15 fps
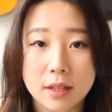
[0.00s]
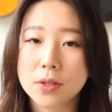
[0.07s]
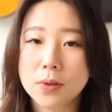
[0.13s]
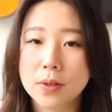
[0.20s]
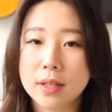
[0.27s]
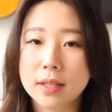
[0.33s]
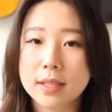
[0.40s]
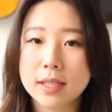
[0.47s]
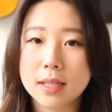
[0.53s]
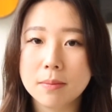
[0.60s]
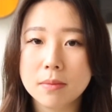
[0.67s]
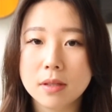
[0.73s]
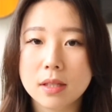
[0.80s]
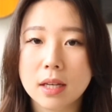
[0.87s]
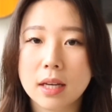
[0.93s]
So it
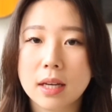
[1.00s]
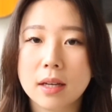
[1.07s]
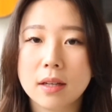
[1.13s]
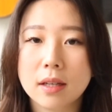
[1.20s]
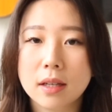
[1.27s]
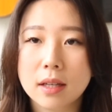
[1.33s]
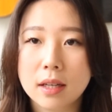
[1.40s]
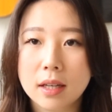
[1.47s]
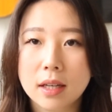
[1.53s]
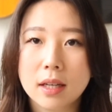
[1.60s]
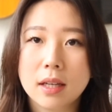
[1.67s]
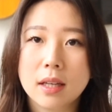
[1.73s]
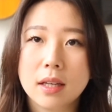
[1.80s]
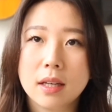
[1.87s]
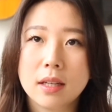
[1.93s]
seems like
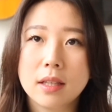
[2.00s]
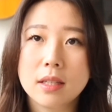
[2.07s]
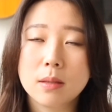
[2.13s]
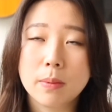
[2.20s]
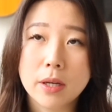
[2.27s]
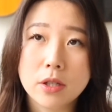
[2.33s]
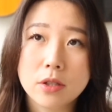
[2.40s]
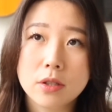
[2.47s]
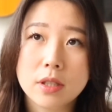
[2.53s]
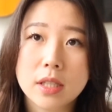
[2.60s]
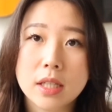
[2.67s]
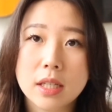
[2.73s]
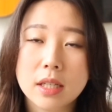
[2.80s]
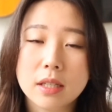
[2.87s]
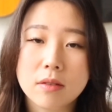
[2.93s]
this
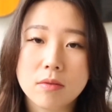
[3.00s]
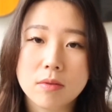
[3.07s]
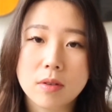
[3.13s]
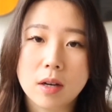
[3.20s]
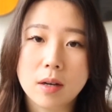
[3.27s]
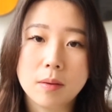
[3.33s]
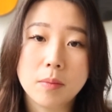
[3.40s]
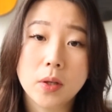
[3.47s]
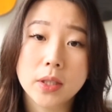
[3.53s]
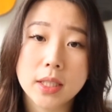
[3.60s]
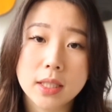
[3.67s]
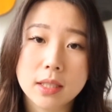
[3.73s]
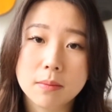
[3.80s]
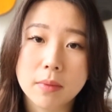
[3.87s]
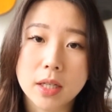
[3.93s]
specialty is
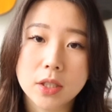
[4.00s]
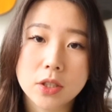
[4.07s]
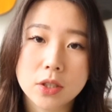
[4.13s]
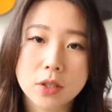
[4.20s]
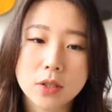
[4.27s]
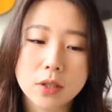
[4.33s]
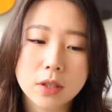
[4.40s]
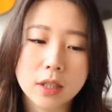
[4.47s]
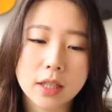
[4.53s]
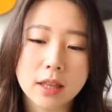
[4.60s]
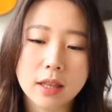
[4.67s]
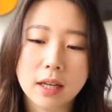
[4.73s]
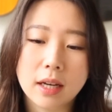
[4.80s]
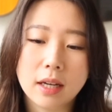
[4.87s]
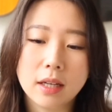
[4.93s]
multidimensional
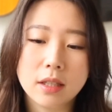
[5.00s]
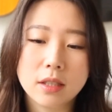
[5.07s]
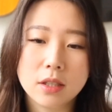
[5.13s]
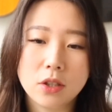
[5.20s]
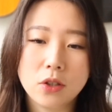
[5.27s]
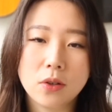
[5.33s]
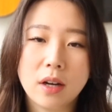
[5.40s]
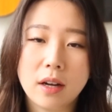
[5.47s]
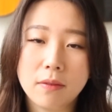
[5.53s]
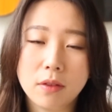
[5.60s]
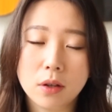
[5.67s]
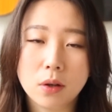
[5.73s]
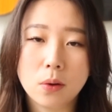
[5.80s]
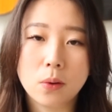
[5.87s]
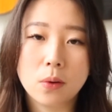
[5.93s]
in that you have
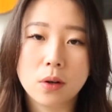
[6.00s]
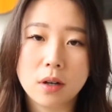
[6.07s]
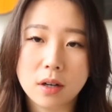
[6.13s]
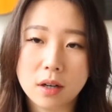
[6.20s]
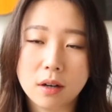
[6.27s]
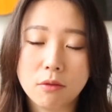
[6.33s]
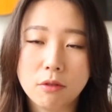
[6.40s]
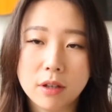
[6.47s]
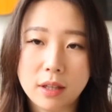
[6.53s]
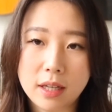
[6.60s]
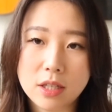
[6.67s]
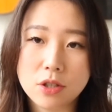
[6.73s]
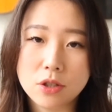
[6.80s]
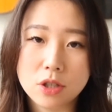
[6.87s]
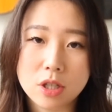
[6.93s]
the core
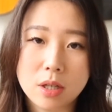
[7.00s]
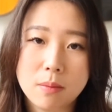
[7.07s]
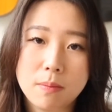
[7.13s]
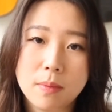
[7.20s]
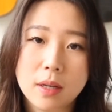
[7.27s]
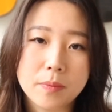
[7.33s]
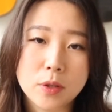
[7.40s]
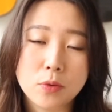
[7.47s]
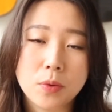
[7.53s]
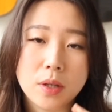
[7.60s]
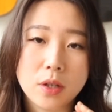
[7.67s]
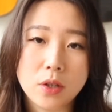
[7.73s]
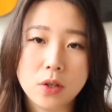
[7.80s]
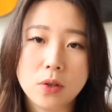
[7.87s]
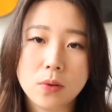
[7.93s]
relationship
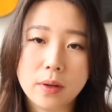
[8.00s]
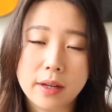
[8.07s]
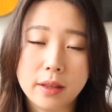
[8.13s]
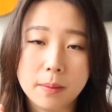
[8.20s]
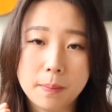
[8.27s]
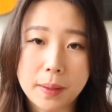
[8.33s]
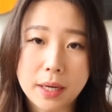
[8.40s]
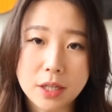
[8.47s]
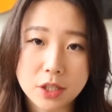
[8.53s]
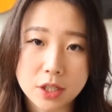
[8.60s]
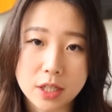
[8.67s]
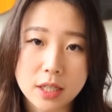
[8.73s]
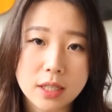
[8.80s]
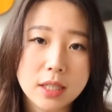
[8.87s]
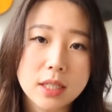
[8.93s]
between you and the
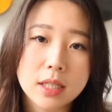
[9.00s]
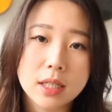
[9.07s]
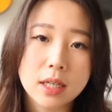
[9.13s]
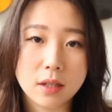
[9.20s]
patient.